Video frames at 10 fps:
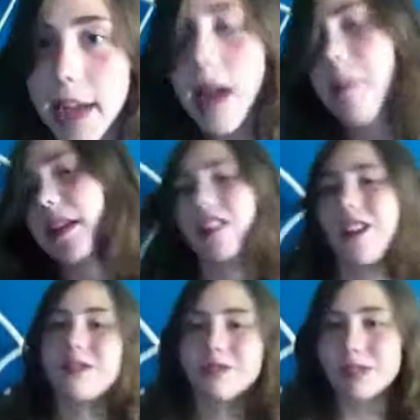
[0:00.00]
I mean, now
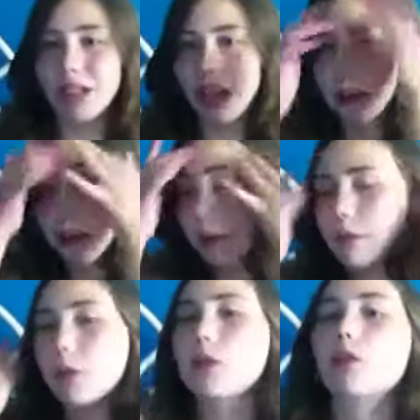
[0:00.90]
a lot of people have
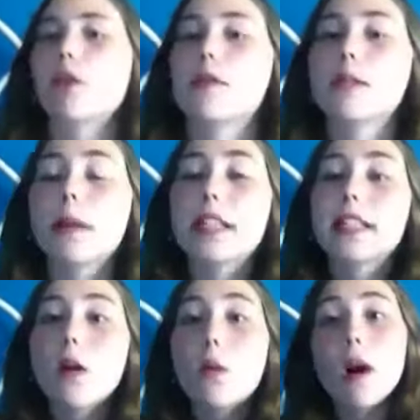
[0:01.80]
old phones, but you
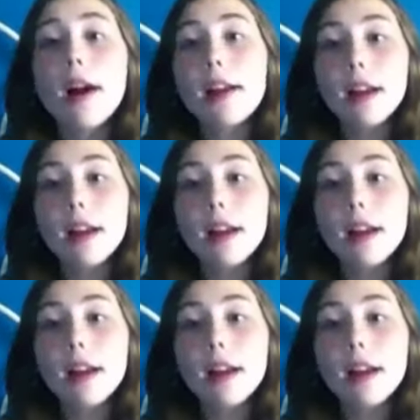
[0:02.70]
know what?